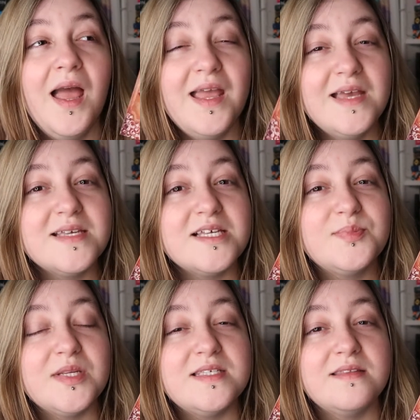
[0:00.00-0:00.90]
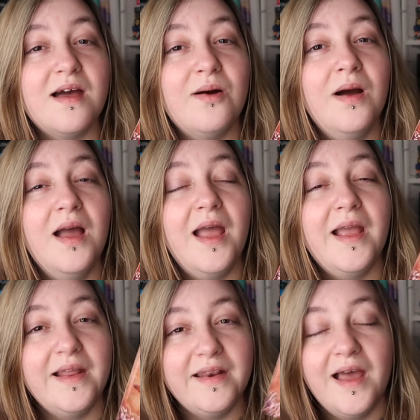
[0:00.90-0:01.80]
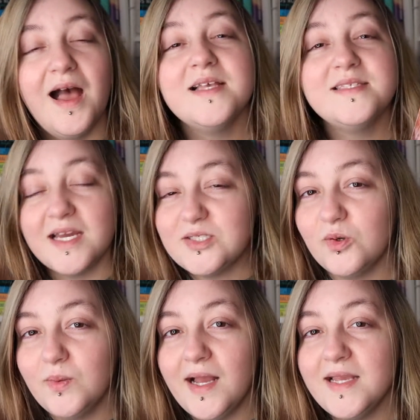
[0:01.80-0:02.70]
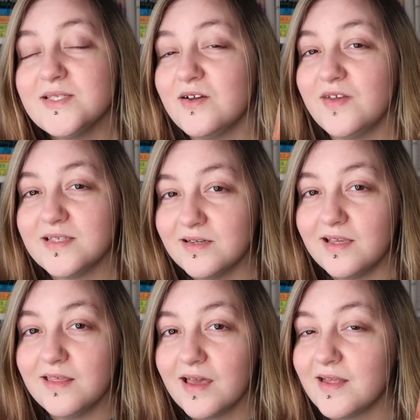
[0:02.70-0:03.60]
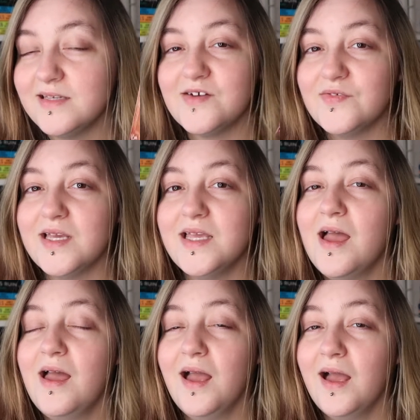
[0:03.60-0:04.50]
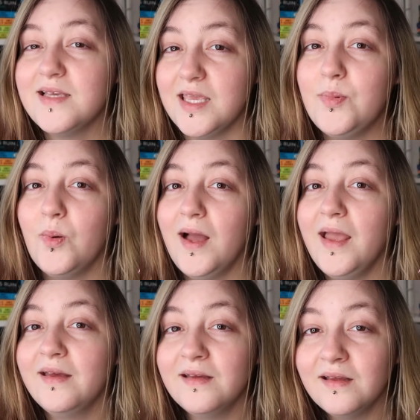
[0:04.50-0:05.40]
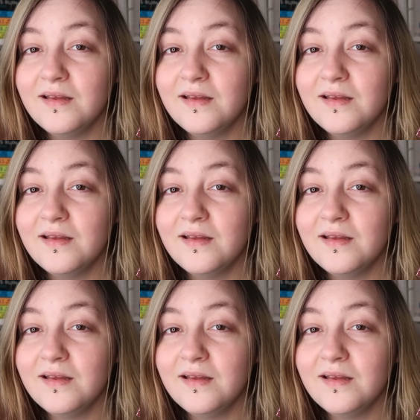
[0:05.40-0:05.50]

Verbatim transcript: It is explicit though in a sexual way, so if that's not your thing then definitely keep away.